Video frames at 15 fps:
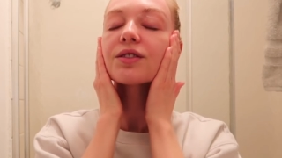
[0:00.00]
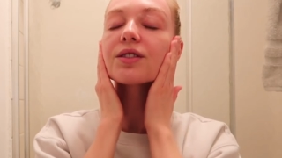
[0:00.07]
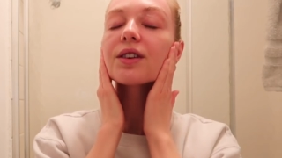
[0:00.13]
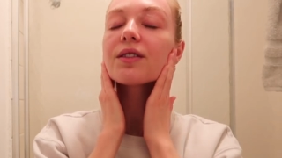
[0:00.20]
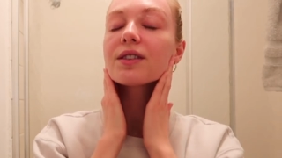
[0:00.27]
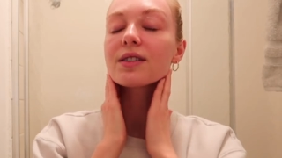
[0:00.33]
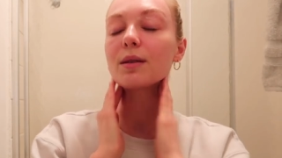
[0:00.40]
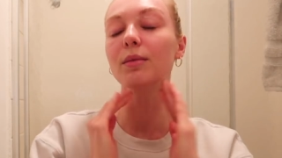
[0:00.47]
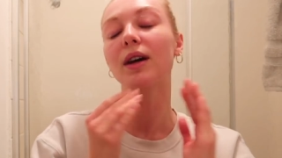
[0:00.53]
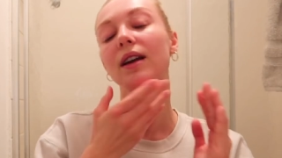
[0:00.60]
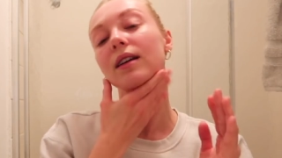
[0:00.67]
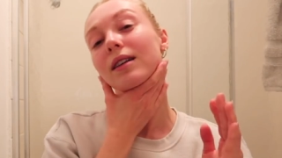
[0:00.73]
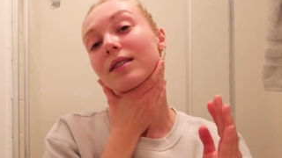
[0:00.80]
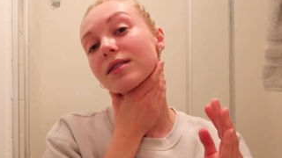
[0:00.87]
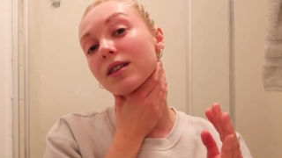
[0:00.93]
service I'm
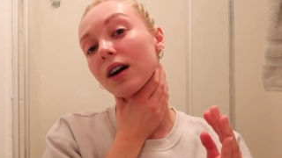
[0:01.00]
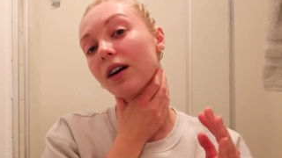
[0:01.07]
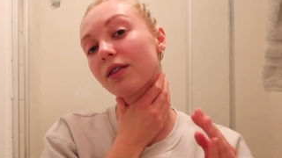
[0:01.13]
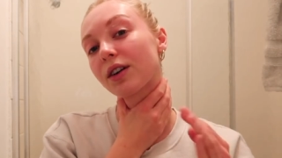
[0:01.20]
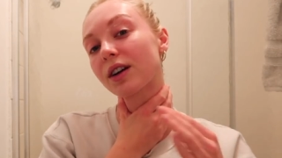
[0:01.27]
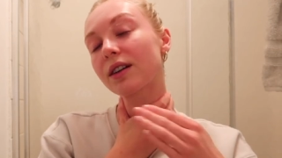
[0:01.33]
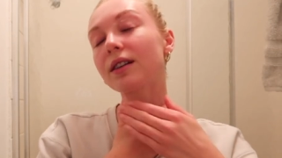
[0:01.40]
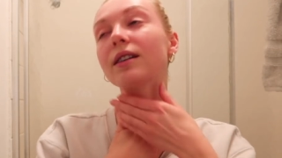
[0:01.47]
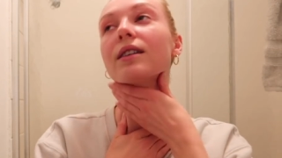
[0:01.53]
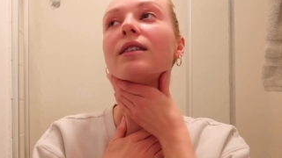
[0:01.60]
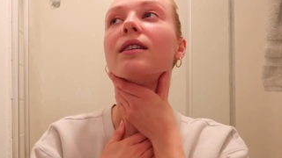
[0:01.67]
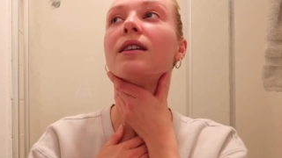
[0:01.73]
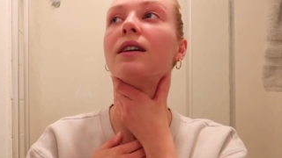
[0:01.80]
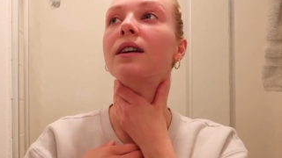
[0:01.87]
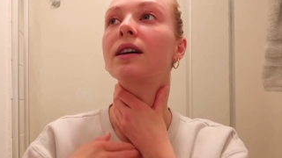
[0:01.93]
getting is covered
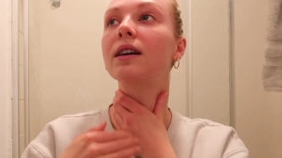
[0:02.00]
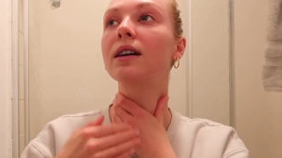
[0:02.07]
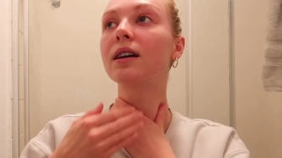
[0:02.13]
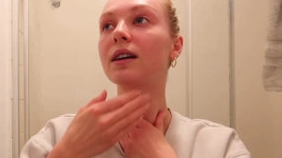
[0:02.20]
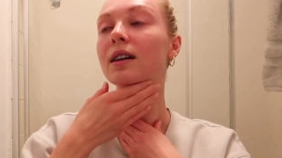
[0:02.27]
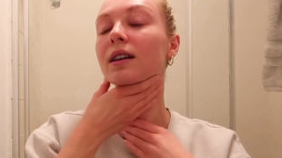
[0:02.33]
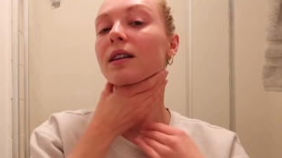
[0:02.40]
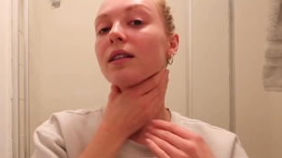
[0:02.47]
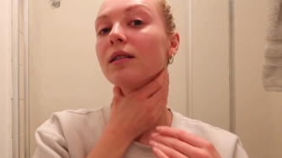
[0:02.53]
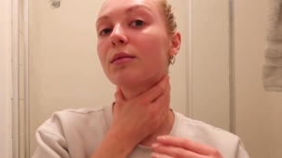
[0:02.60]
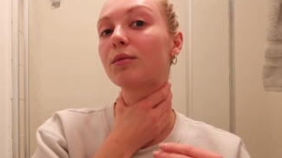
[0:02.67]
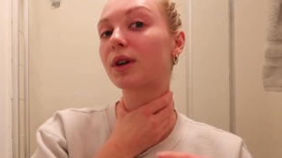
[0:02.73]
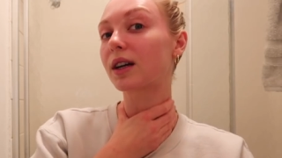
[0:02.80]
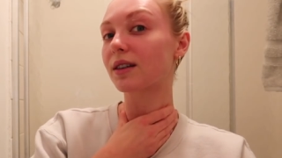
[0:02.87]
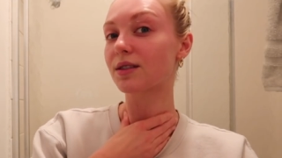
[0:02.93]

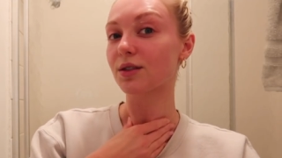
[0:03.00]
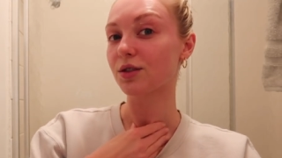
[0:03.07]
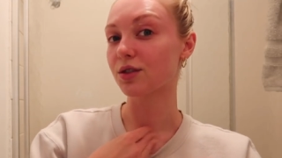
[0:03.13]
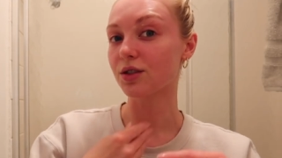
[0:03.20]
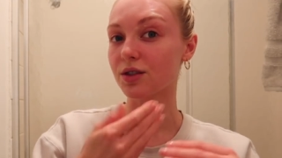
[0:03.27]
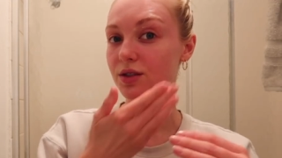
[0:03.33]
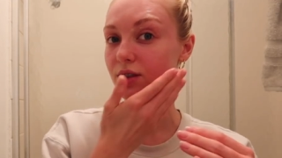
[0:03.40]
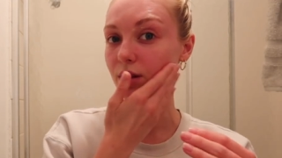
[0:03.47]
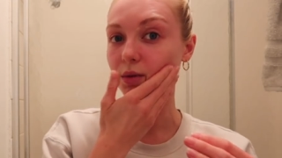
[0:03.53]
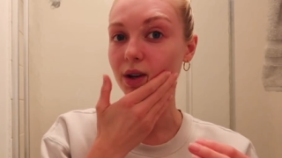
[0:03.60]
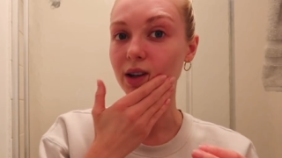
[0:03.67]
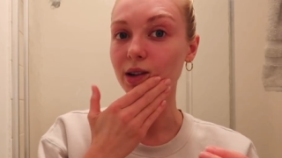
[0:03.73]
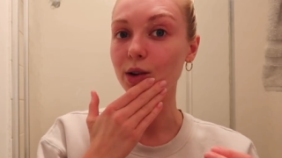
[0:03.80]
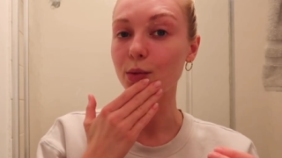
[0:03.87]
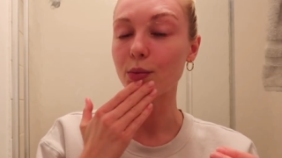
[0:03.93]
because there's just so
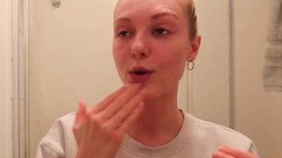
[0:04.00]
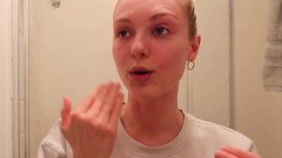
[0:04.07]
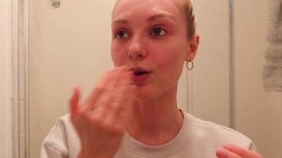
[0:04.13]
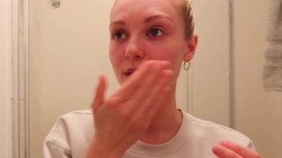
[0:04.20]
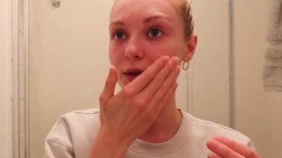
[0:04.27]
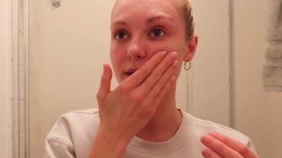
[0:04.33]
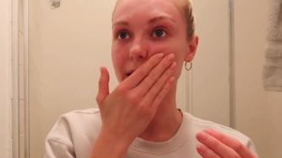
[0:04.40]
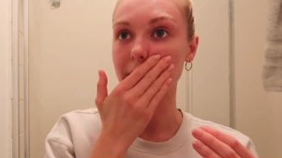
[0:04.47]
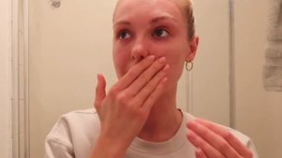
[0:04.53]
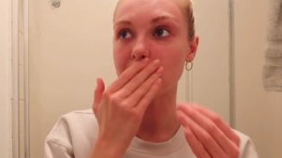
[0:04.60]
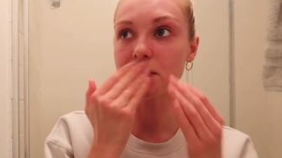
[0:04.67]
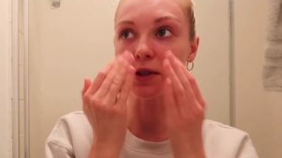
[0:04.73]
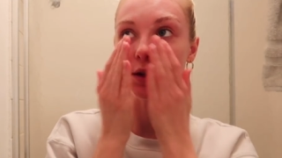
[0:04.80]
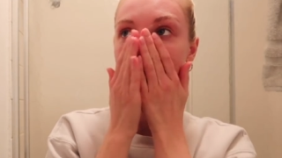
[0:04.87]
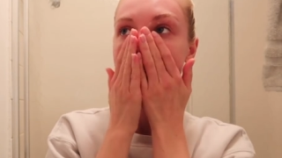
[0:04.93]
many loopholes and
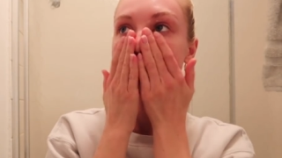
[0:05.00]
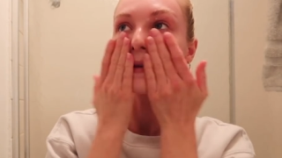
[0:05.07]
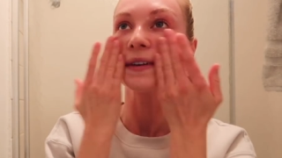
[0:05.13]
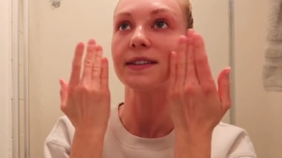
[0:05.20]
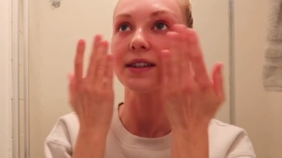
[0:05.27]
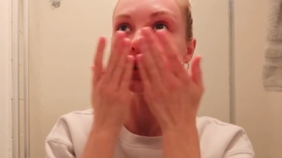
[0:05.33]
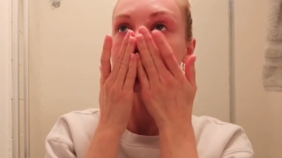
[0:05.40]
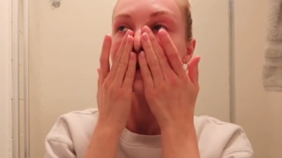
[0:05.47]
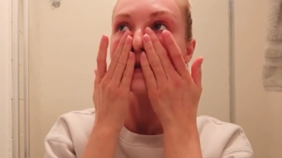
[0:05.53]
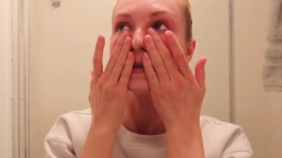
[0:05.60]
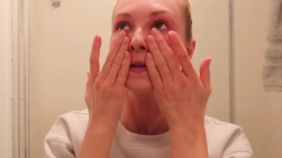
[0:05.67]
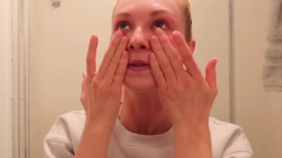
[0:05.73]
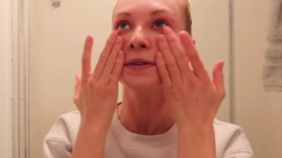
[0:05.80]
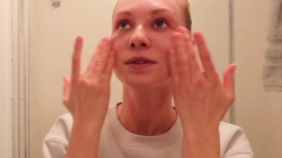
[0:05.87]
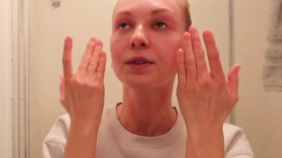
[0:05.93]
so many things they can
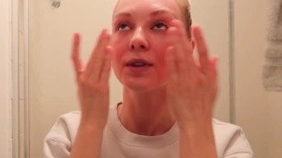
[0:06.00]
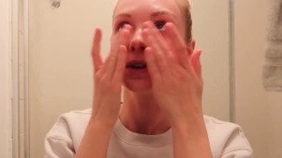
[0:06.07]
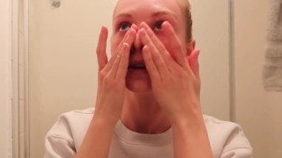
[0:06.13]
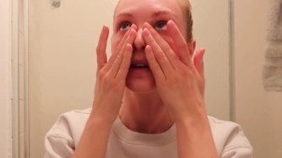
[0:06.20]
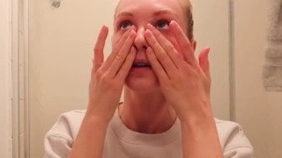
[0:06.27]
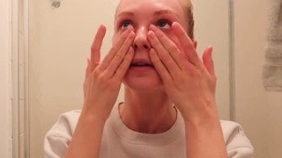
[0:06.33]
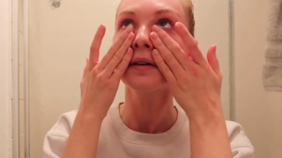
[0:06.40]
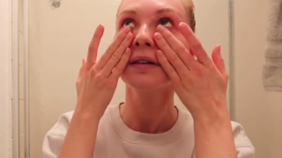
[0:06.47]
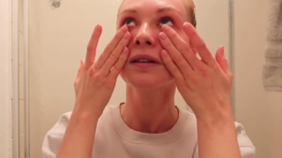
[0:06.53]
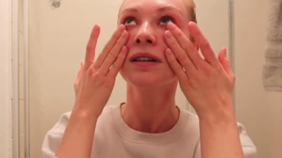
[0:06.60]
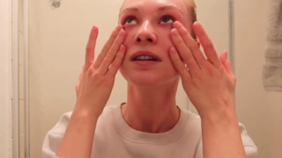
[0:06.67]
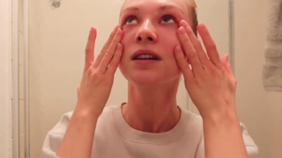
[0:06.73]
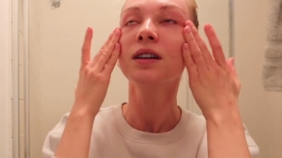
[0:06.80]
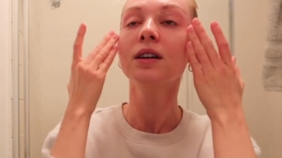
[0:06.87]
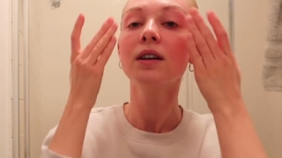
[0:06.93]
do
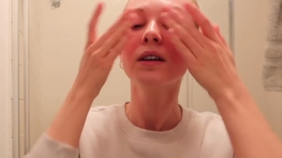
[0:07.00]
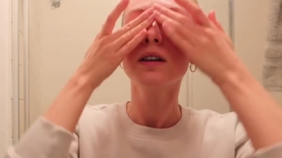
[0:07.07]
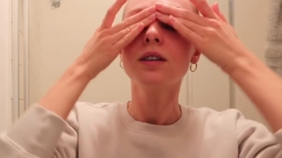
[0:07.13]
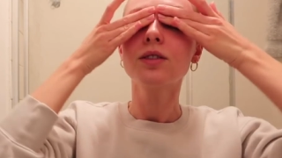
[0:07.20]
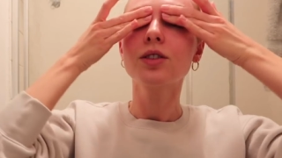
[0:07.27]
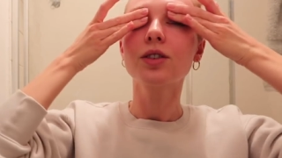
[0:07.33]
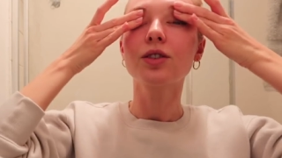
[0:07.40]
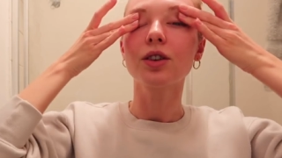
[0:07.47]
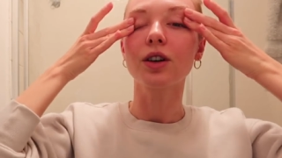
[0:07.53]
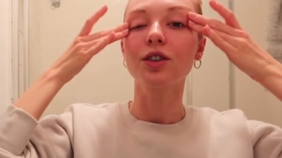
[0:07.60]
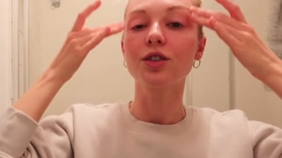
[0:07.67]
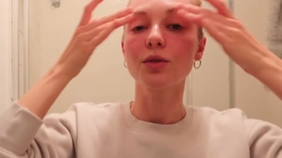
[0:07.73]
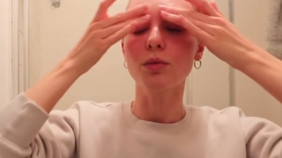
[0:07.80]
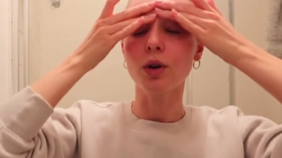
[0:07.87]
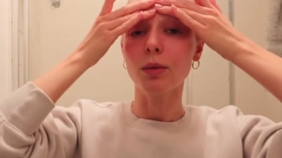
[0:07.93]
to
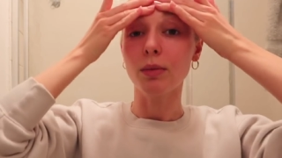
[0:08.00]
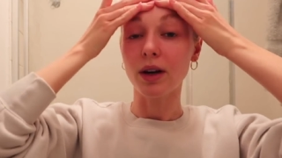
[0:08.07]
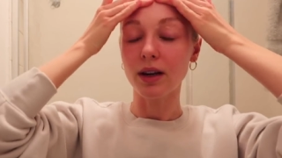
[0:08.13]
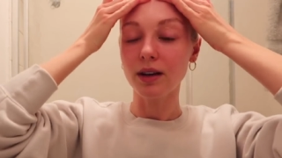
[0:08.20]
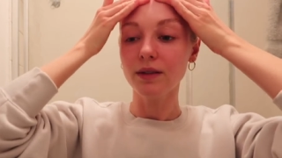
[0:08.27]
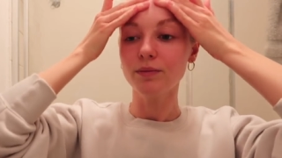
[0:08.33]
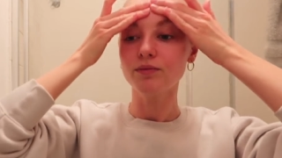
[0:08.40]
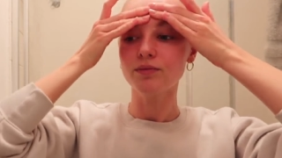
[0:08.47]
charge you more money.